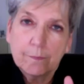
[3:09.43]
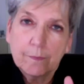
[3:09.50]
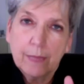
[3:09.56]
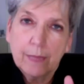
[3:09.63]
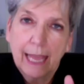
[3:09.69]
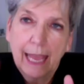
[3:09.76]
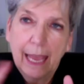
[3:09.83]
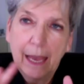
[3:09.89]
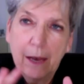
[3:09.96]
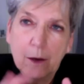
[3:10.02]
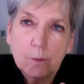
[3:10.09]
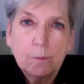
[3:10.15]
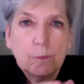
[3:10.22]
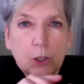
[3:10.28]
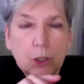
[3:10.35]

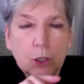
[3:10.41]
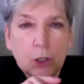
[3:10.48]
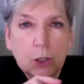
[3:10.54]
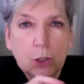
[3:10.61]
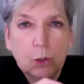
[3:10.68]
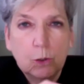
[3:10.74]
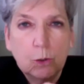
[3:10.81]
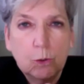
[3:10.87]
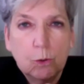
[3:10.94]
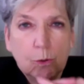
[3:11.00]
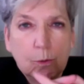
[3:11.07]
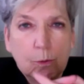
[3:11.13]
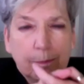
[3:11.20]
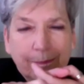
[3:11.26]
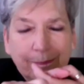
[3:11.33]
help
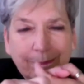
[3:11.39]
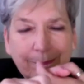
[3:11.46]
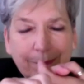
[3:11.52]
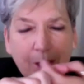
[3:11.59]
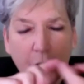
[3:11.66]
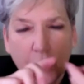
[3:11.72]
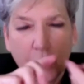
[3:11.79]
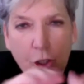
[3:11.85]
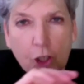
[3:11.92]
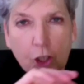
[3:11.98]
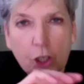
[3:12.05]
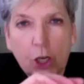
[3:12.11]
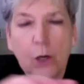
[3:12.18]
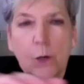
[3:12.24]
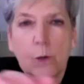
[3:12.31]
to
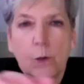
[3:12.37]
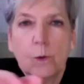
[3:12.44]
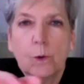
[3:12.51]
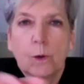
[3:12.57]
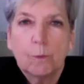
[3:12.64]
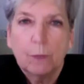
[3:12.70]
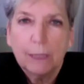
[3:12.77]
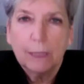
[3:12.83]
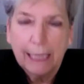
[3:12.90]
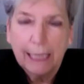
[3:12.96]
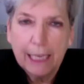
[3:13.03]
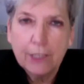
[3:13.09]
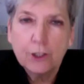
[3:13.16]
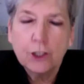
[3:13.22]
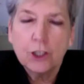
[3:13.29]
show a
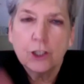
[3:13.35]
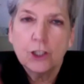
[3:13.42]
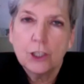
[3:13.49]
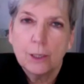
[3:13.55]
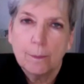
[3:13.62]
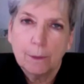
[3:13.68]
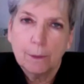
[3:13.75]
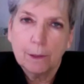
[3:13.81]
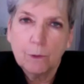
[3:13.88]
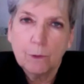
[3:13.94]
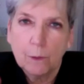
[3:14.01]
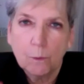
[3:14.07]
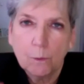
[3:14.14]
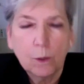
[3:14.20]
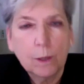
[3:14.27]
relationship
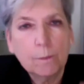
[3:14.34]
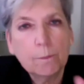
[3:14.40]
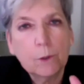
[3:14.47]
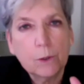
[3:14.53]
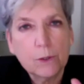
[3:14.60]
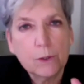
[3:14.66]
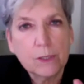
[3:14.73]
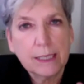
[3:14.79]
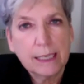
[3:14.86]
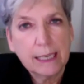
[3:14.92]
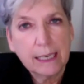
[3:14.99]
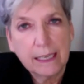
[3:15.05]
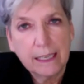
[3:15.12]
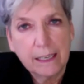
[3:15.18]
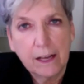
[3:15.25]
between one person and
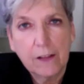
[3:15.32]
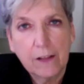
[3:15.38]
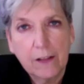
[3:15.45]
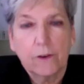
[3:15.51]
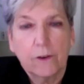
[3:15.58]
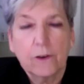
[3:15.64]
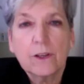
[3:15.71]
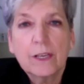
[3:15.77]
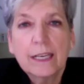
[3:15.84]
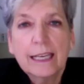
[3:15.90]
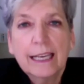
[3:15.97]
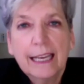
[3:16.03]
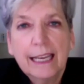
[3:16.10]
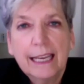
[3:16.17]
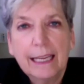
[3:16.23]
another.
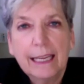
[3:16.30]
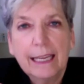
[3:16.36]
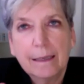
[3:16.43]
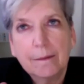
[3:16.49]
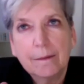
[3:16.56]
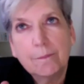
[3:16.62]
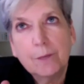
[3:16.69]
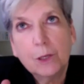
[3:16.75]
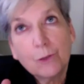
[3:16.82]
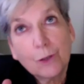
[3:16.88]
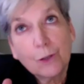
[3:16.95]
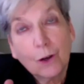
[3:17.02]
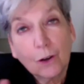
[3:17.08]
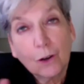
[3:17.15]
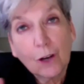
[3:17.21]
In
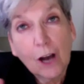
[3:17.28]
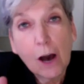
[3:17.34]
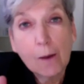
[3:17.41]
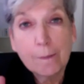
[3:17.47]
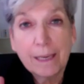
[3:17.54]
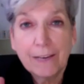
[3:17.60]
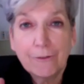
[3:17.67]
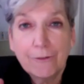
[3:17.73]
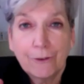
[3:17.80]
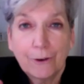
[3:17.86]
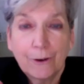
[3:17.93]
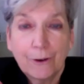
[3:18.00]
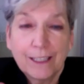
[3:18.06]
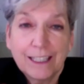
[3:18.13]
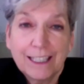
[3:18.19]
musical comedy, for
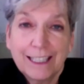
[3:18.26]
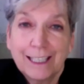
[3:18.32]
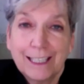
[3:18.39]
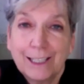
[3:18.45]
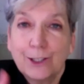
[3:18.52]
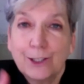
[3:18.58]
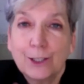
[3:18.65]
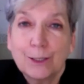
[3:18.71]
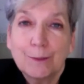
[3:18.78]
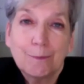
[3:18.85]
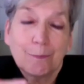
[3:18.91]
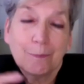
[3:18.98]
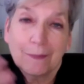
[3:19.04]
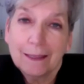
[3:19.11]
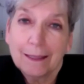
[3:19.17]
instance,
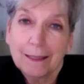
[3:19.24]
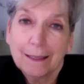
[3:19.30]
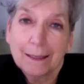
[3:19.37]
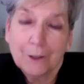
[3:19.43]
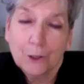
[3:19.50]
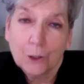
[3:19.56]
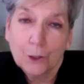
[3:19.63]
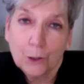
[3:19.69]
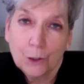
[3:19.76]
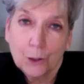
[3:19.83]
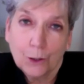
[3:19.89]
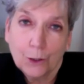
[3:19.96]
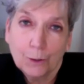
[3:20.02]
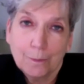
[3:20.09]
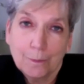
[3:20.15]

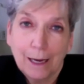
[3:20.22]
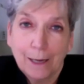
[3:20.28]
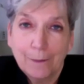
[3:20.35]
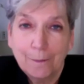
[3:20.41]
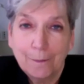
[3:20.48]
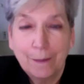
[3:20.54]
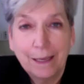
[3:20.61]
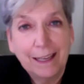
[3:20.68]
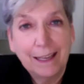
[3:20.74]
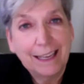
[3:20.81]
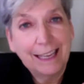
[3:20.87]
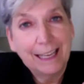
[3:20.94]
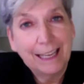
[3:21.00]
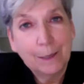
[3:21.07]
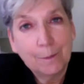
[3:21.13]
girl might be
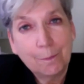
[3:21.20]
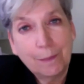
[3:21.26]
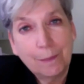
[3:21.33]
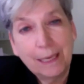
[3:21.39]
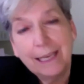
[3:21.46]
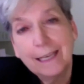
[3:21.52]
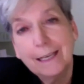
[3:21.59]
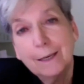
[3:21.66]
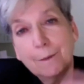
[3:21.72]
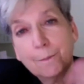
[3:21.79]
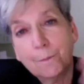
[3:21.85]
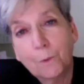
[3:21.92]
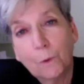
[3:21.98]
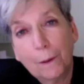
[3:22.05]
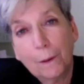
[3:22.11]
in pink,
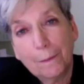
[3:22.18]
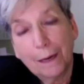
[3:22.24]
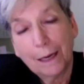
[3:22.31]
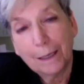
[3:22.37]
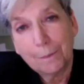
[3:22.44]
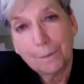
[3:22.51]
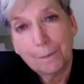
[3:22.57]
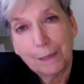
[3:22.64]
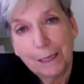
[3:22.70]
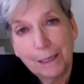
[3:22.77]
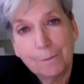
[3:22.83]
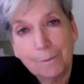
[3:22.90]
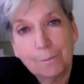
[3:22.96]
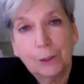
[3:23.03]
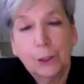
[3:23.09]
boy might be
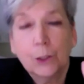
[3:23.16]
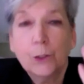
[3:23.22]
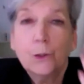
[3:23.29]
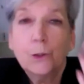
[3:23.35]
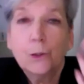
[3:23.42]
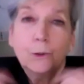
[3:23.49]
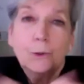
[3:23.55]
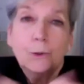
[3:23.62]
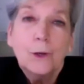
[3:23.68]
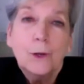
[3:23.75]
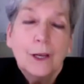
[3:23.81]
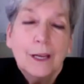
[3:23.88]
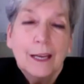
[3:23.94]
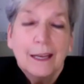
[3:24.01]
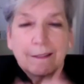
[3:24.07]
in blue,
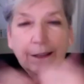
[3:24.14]
the